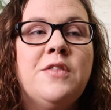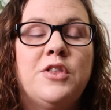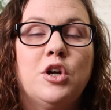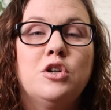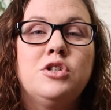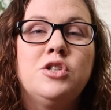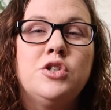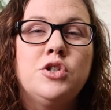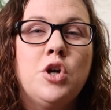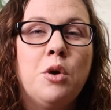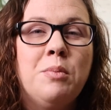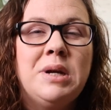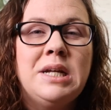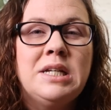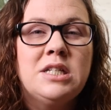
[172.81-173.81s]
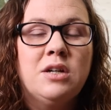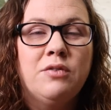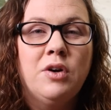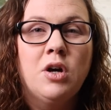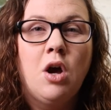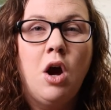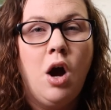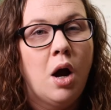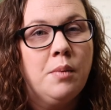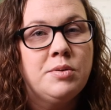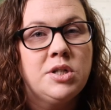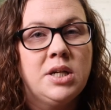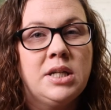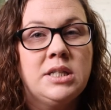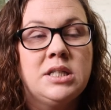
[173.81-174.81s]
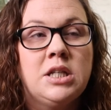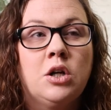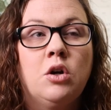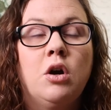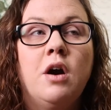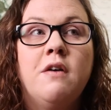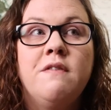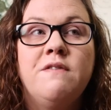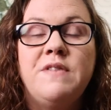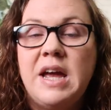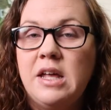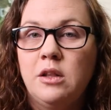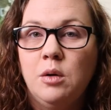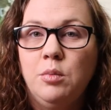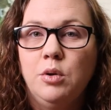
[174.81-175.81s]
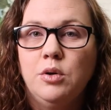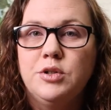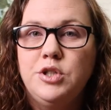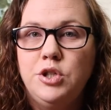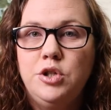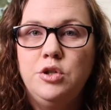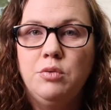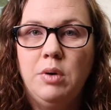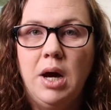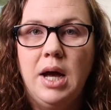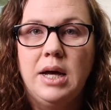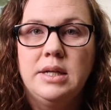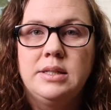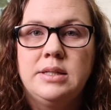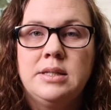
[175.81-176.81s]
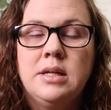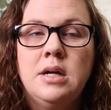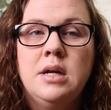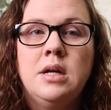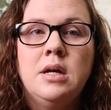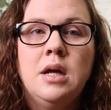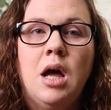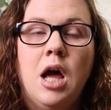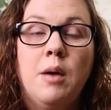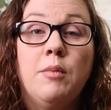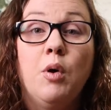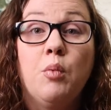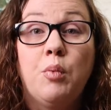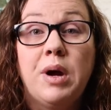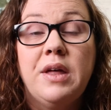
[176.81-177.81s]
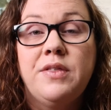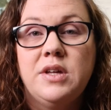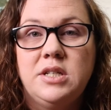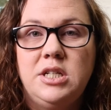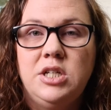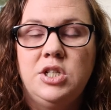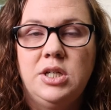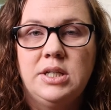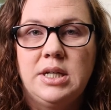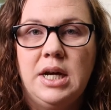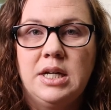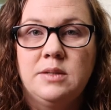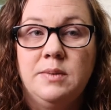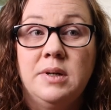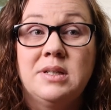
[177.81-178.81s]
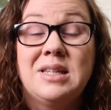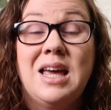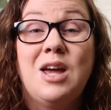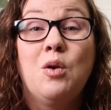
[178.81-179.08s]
There's so many different options that are available to us um, with teaching textbooks.